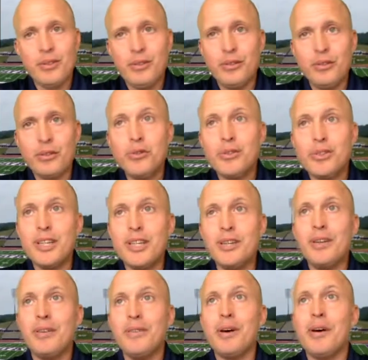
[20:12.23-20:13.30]
you
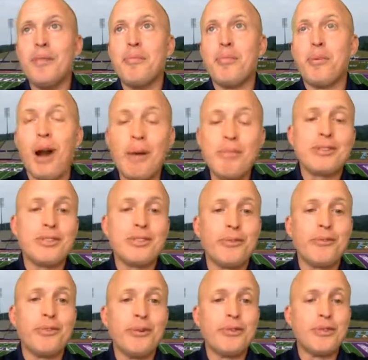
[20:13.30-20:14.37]
see a promising
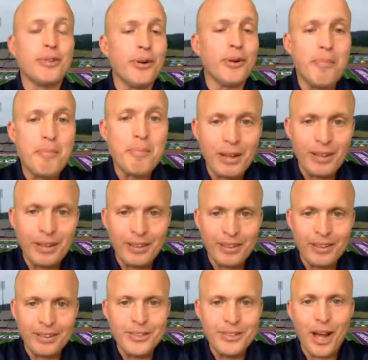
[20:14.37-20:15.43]
future
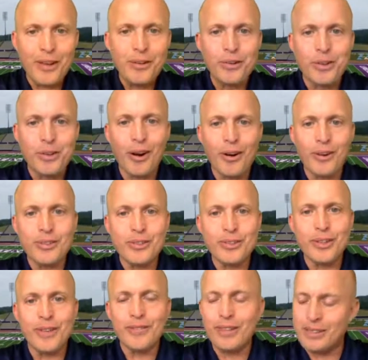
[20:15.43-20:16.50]
immediately. Just how you carry
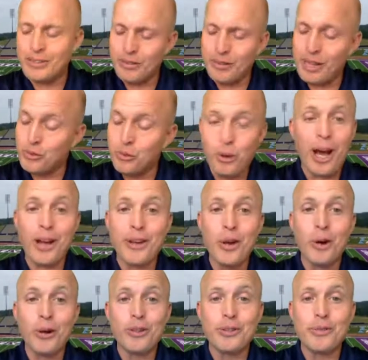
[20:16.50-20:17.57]
yourself. That's that's what I
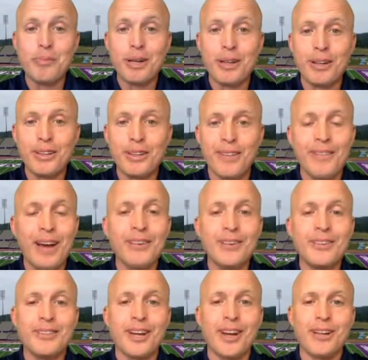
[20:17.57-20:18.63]
noticed immediately. I'm not
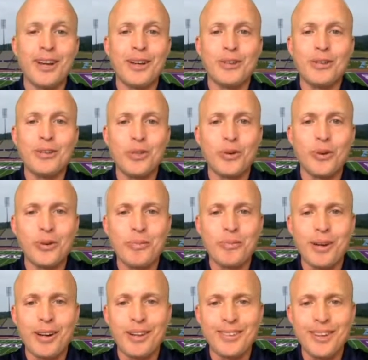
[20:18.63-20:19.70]
just saying that because you're on the
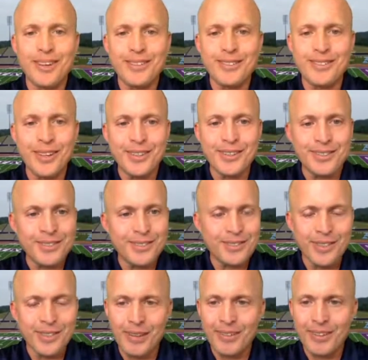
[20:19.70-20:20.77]
podcast today,
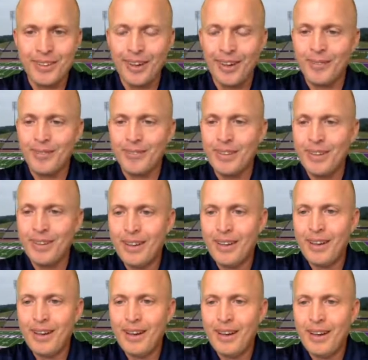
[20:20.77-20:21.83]
Devin. Um,
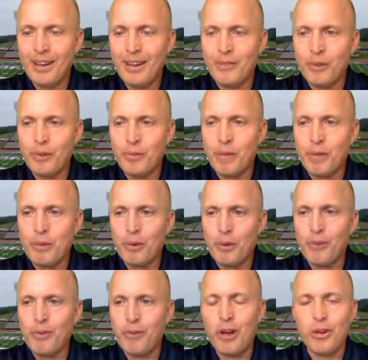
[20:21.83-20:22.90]
it, for people to
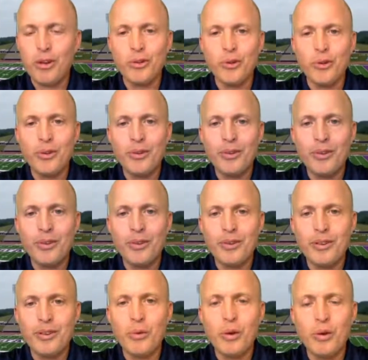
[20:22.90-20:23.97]
follow you,
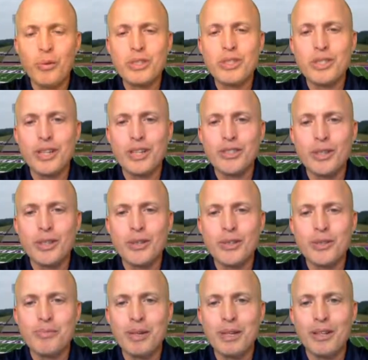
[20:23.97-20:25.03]
which uh,
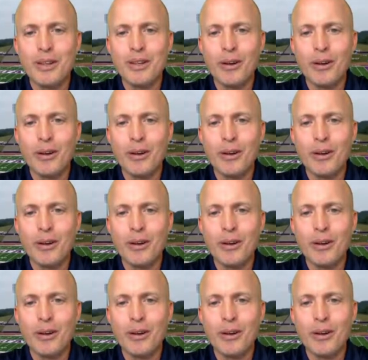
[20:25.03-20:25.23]
social media